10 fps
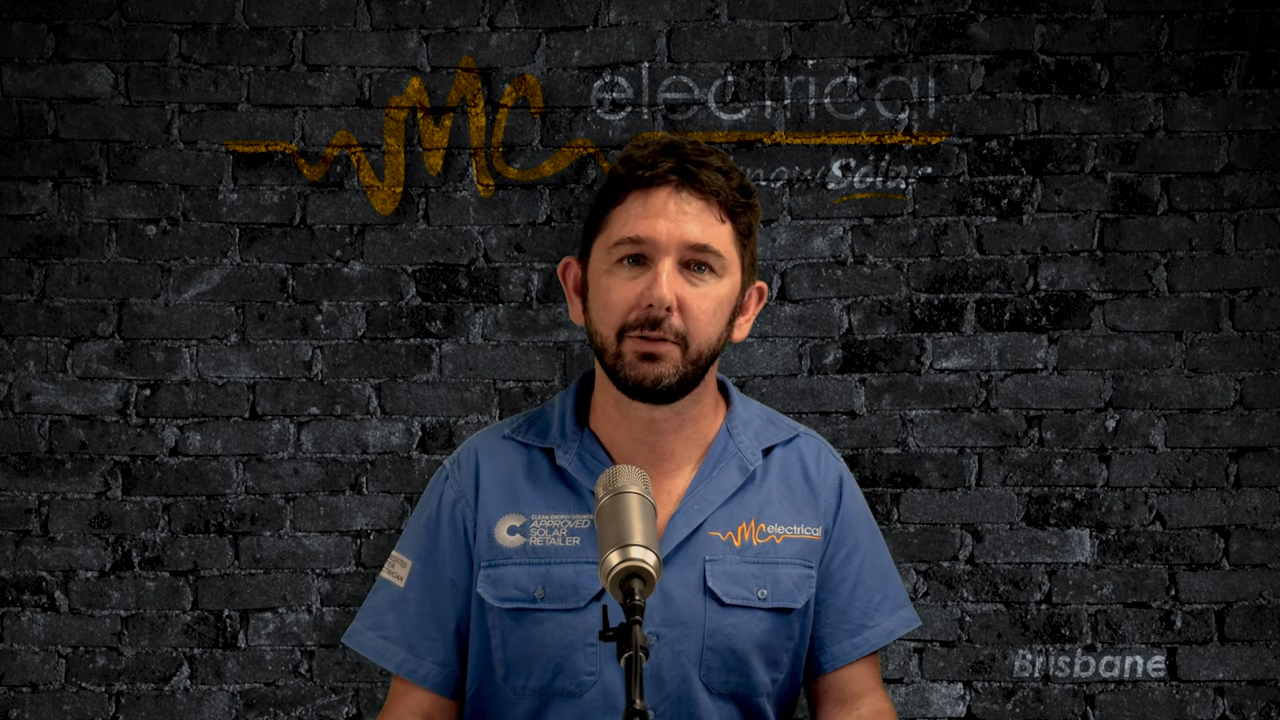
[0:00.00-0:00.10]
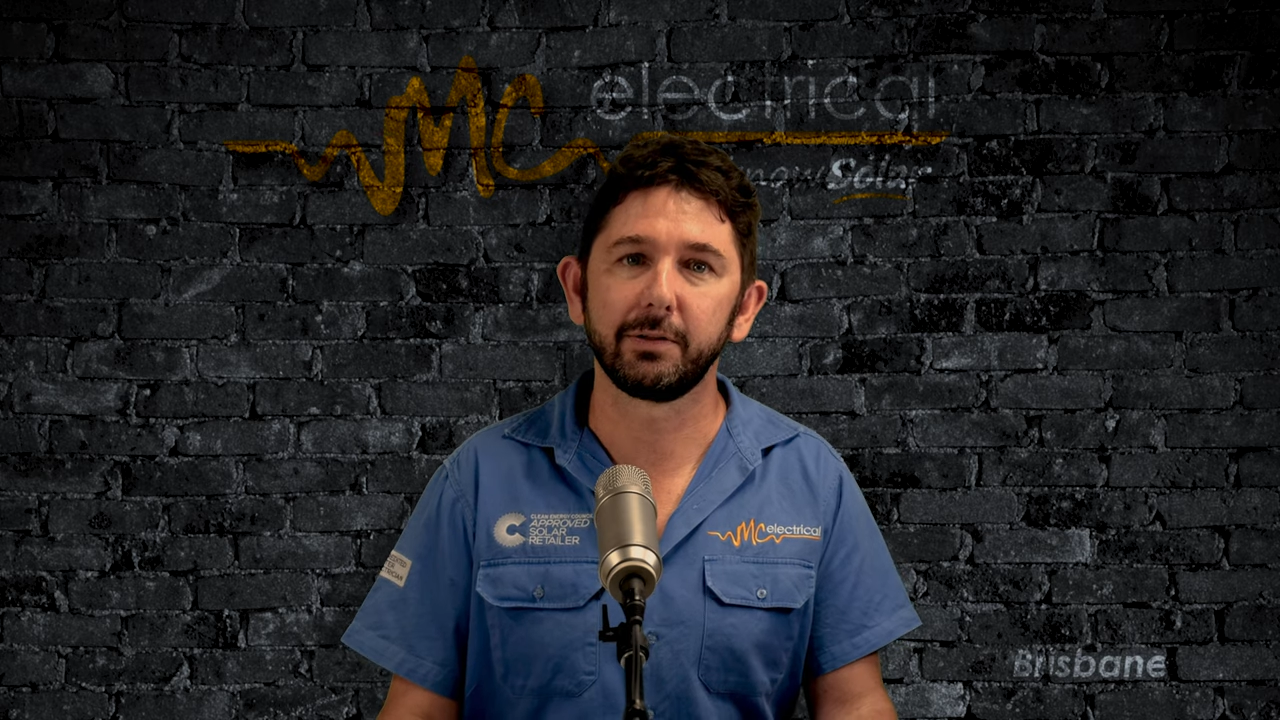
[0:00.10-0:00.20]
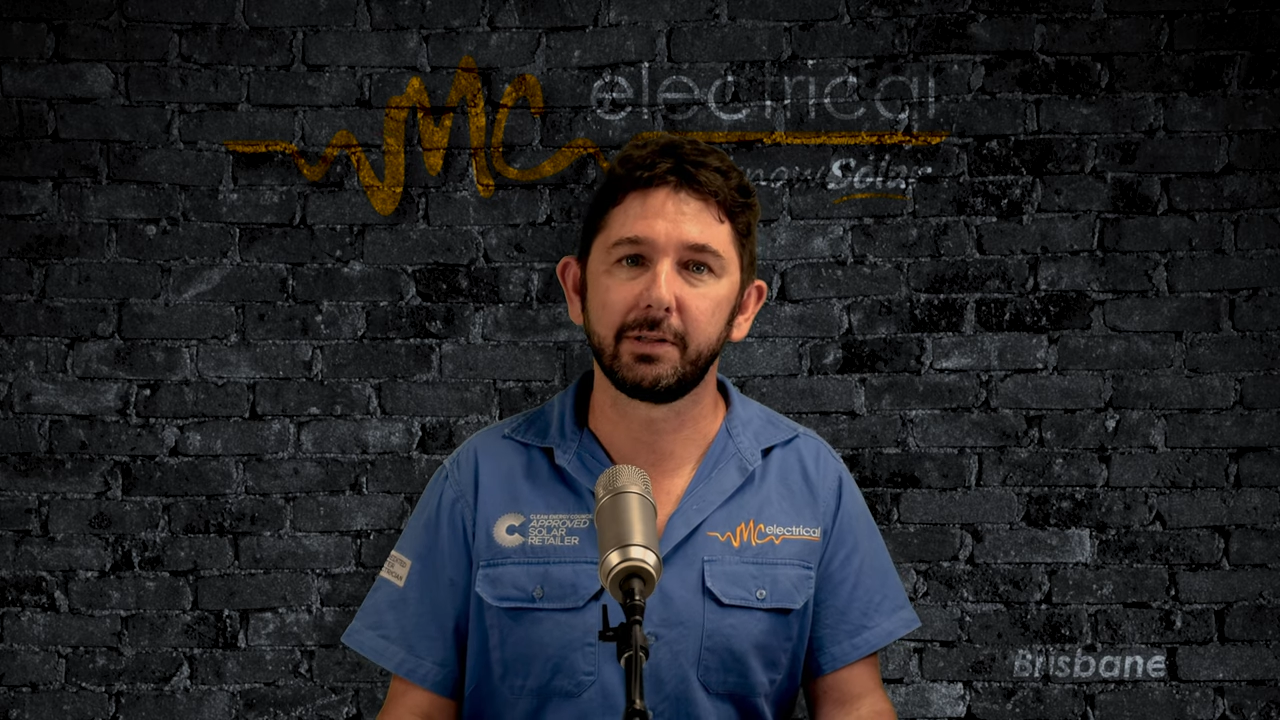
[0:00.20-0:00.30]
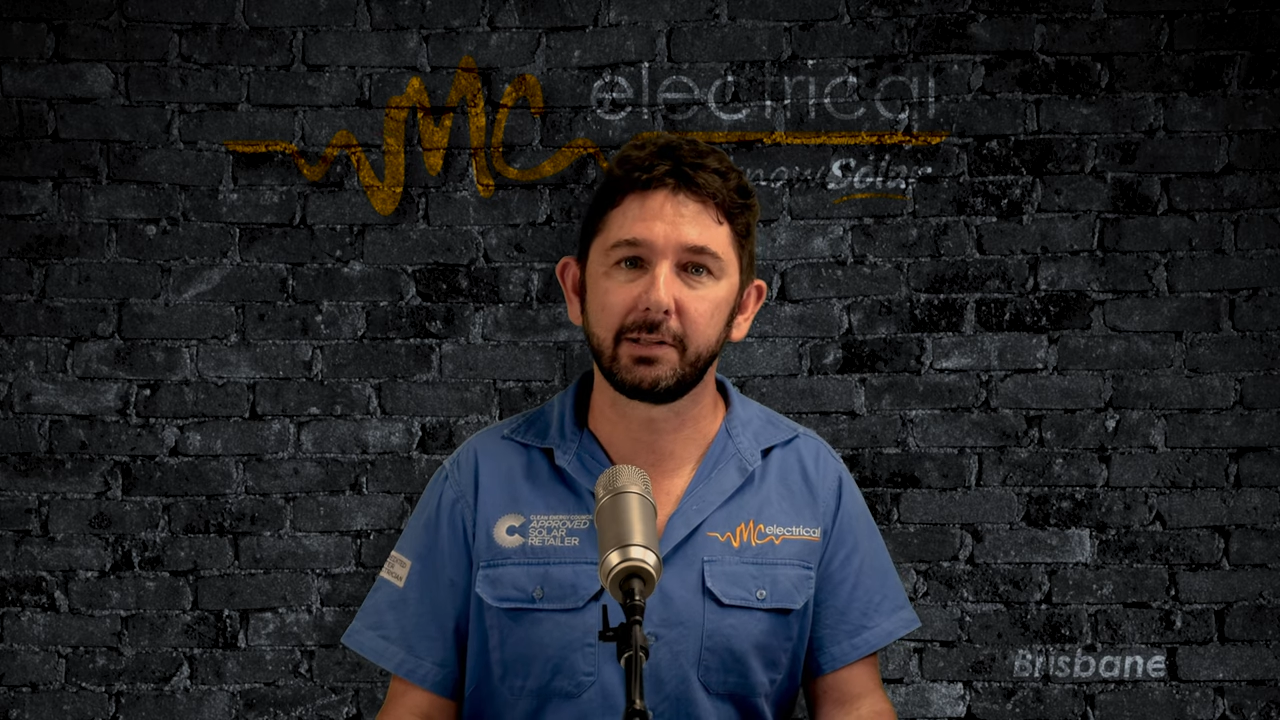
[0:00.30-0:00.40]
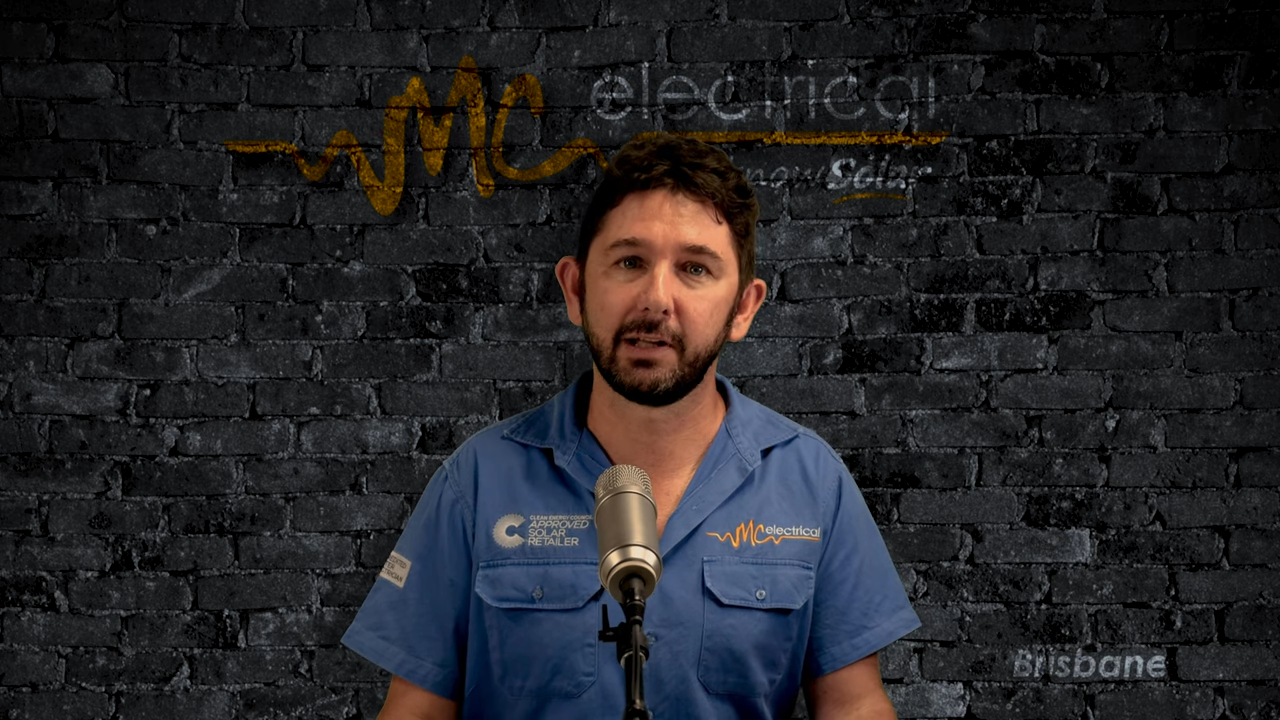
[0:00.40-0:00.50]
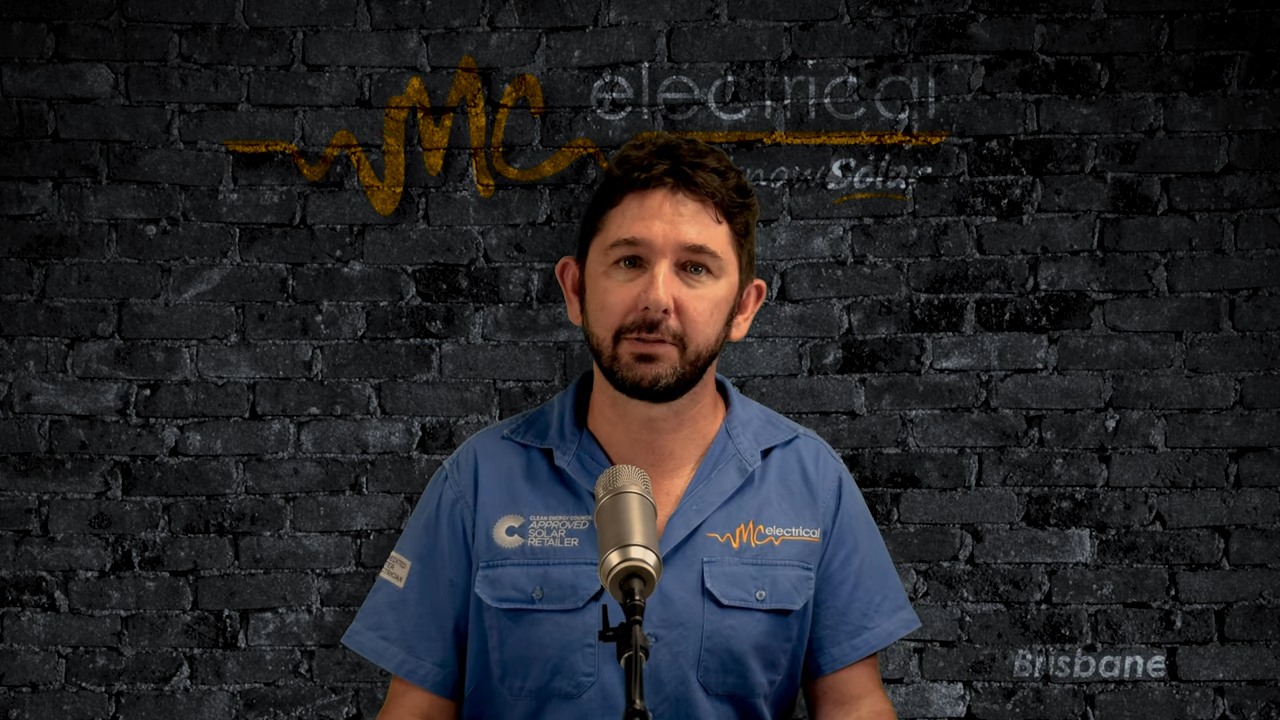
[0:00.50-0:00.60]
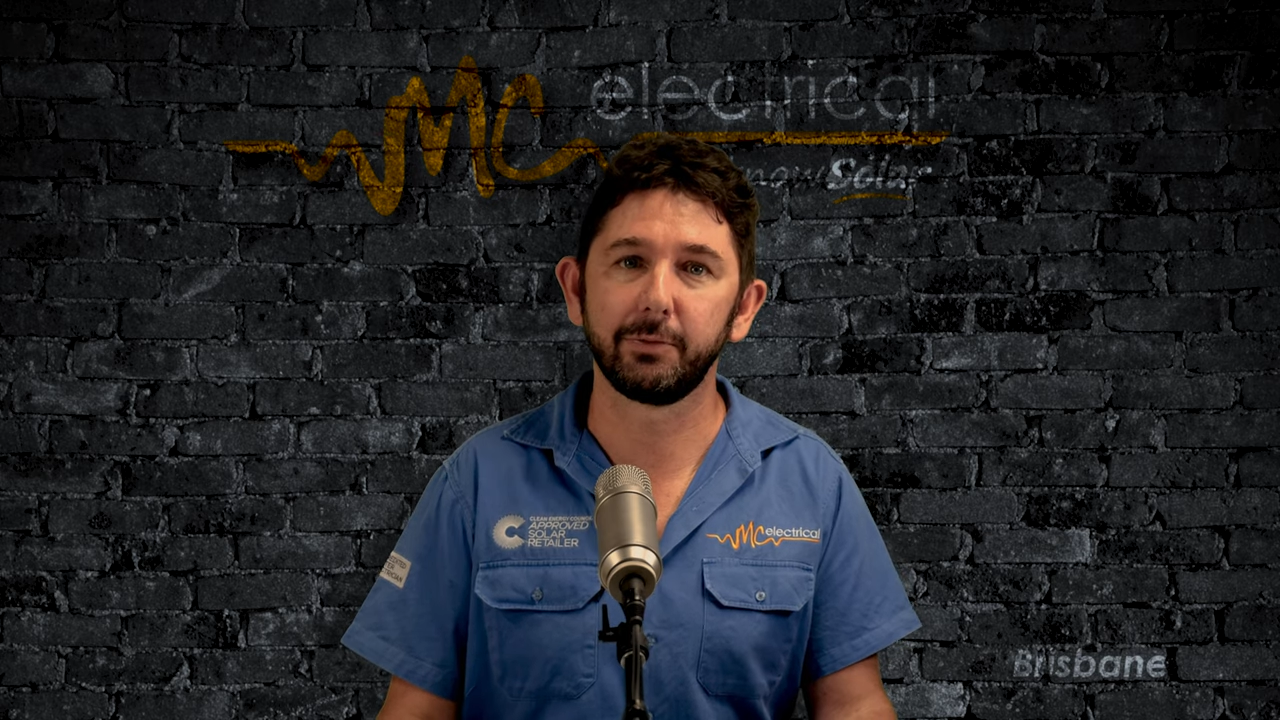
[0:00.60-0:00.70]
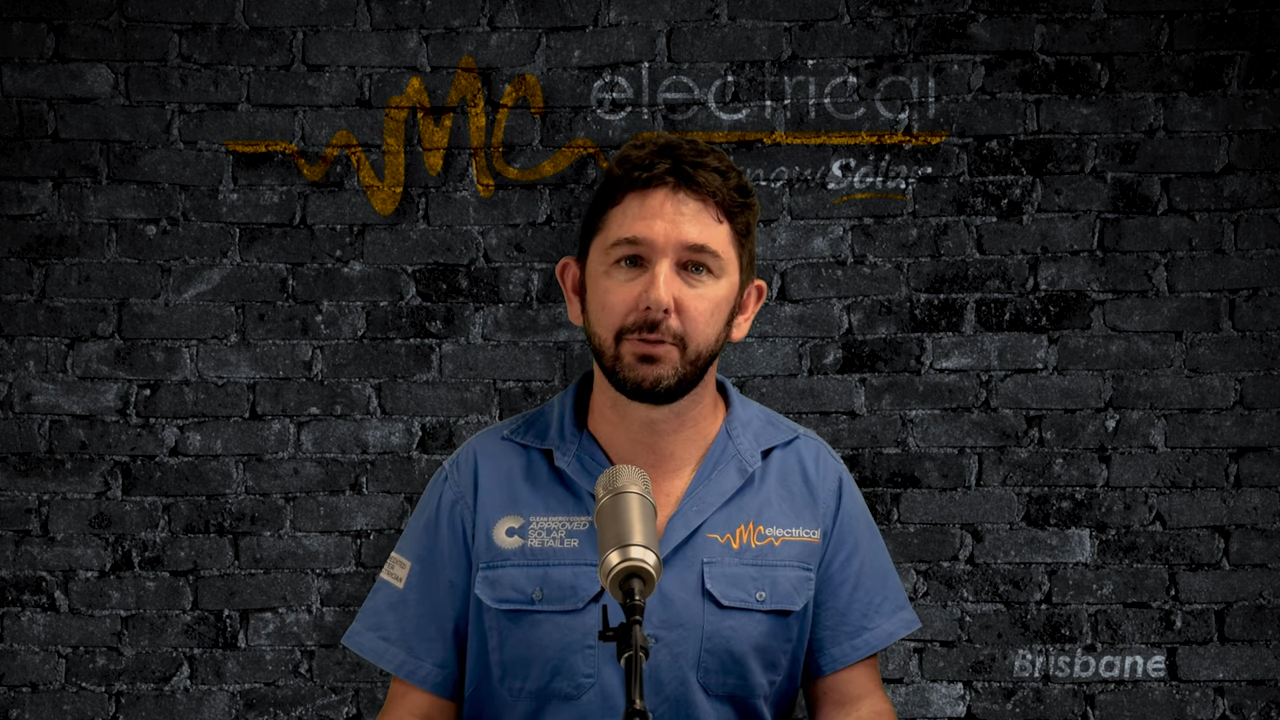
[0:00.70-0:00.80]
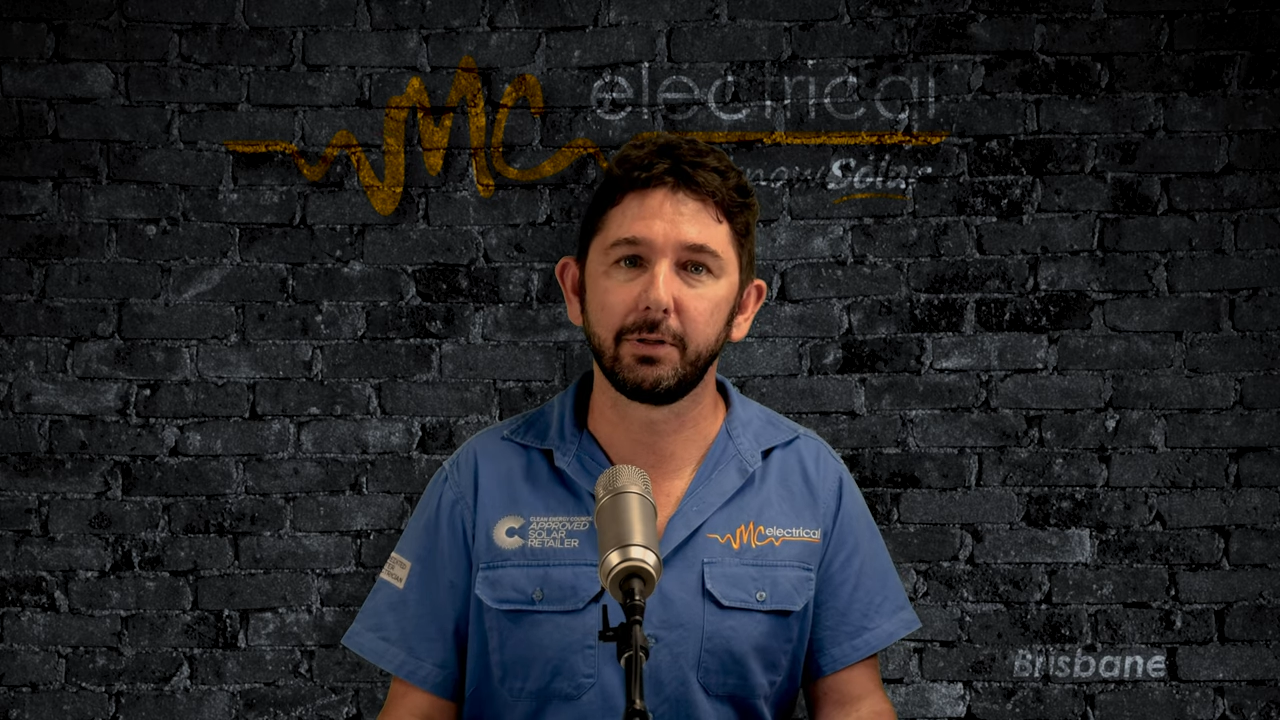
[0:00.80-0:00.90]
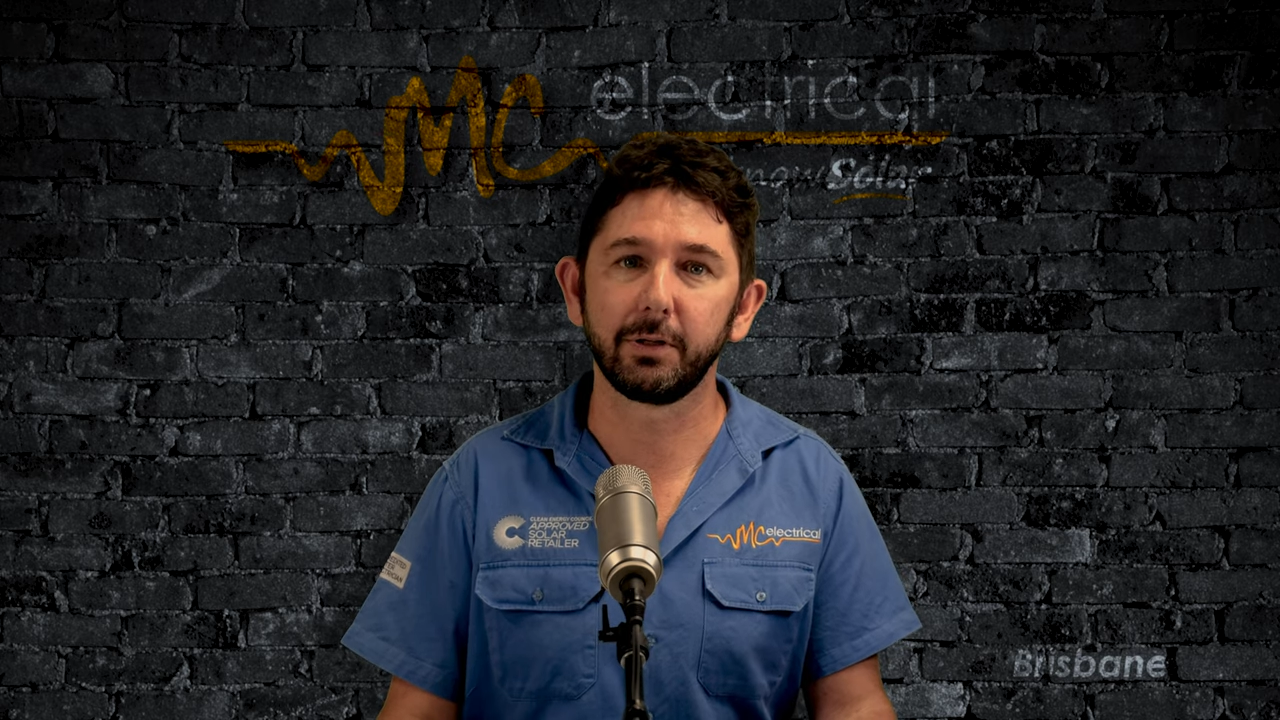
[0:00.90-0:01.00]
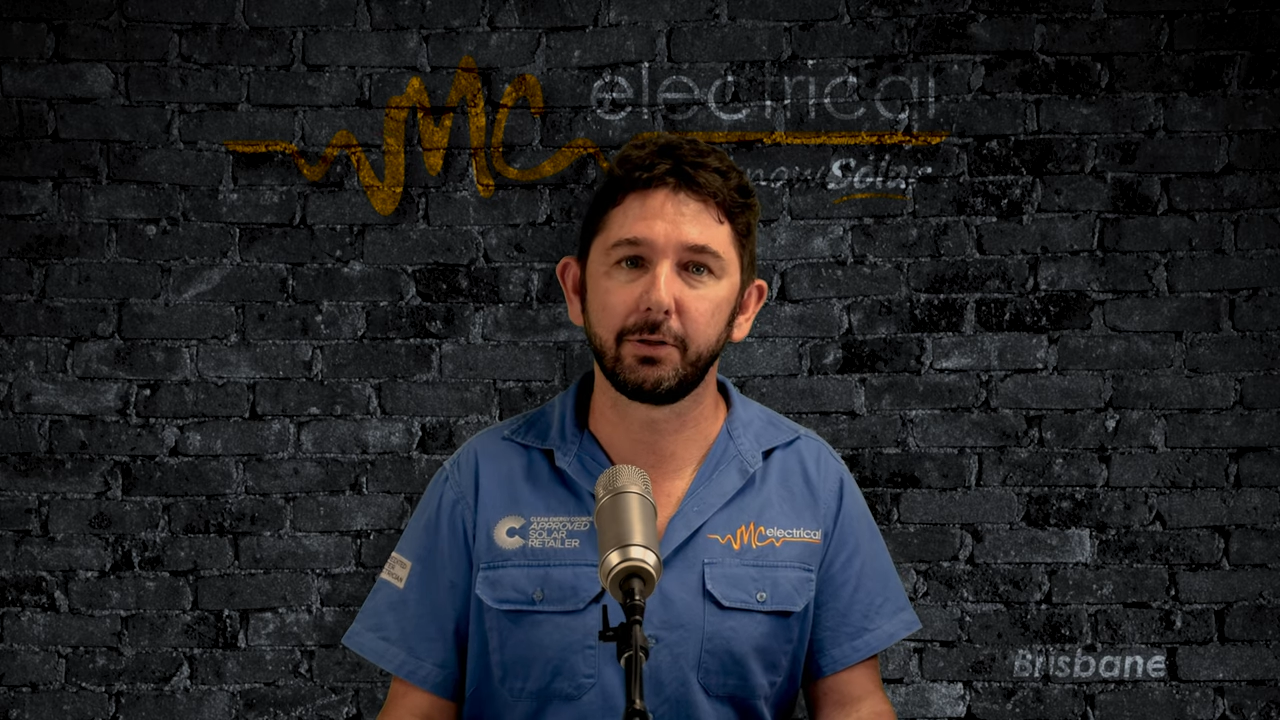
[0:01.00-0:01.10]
successful